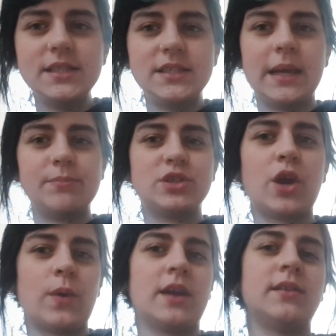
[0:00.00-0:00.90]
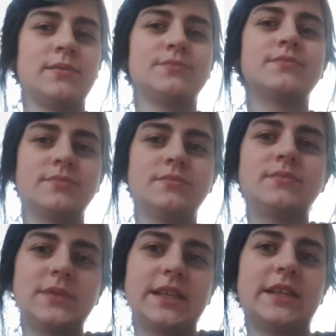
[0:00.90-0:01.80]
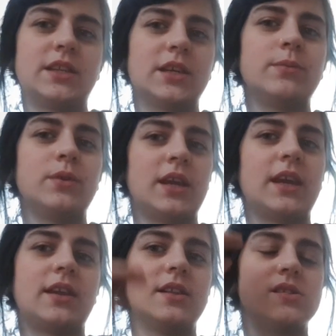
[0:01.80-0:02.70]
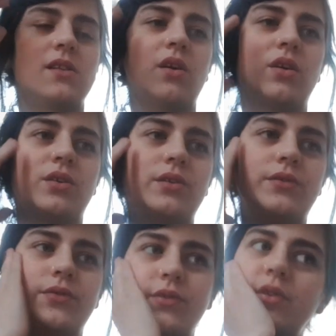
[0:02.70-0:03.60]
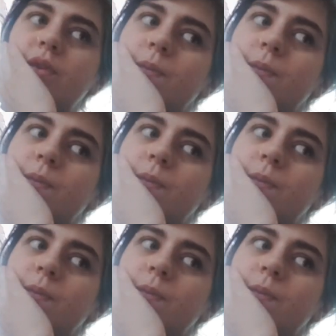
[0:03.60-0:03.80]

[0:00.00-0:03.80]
tiptoeing in the community. There's a lot of,